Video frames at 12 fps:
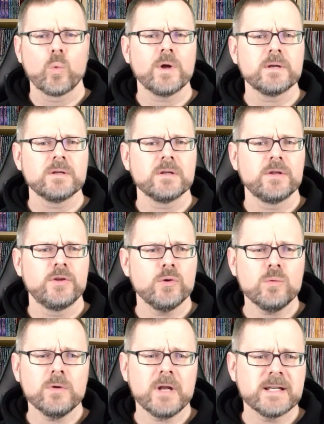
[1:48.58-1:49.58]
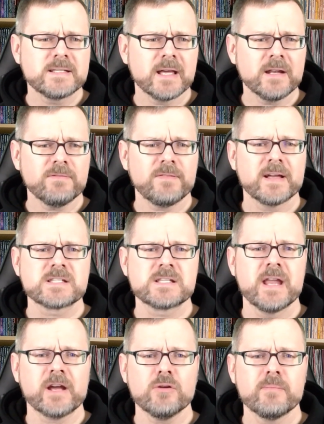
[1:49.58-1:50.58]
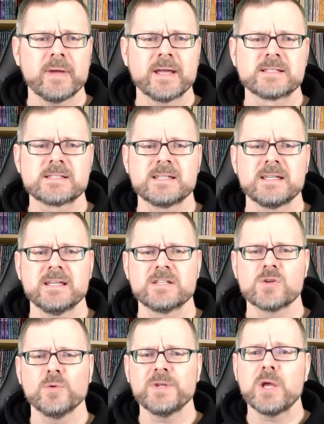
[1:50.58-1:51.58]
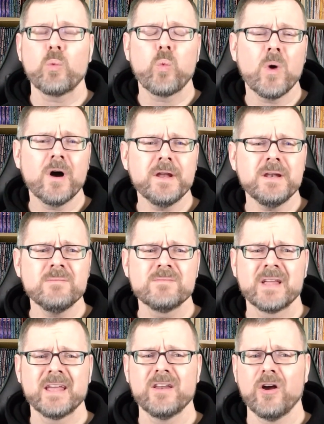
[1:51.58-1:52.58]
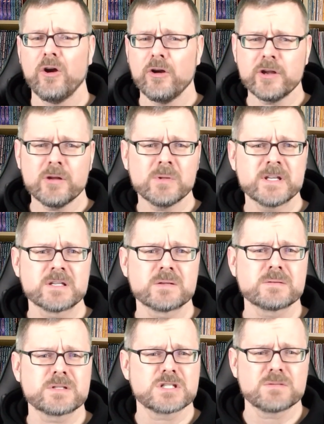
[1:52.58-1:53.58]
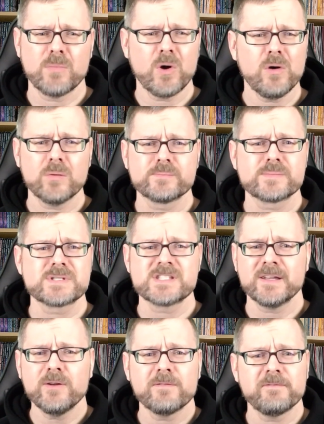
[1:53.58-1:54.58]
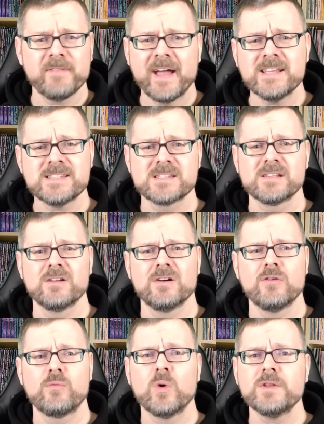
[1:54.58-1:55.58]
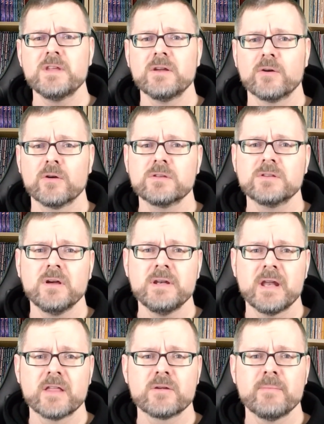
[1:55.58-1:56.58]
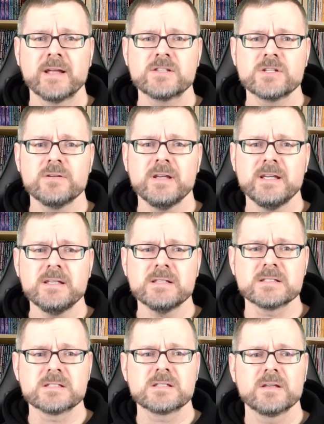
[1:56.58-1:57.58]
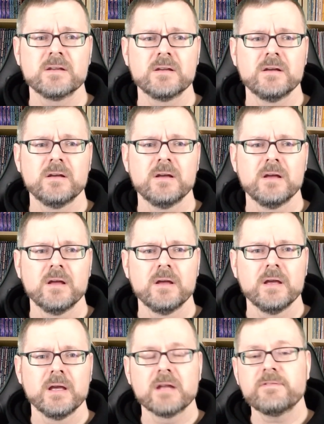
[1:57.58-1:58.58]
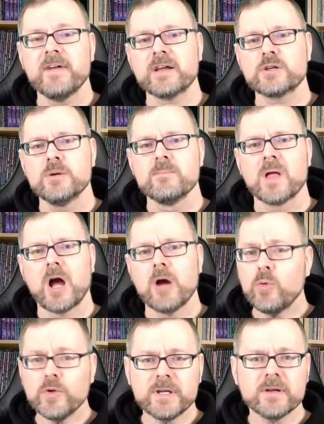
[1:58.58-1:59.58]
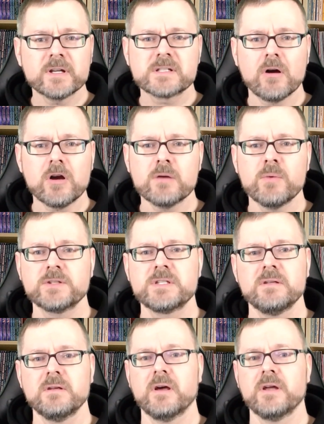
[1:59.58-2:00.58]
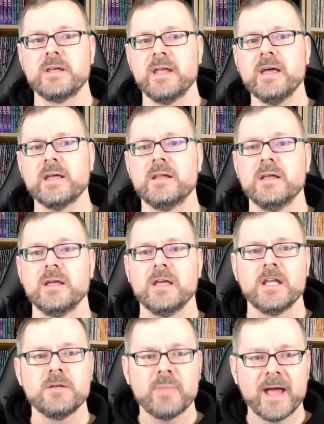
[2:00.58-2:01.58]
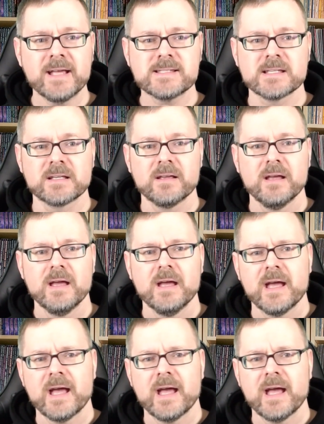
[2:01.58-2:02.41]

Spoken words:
What you would identify as necromancy is only one and arguably small single facet of what the Earthdawn Nethermancer is. In fact, I'm only going to talk about undead in passing,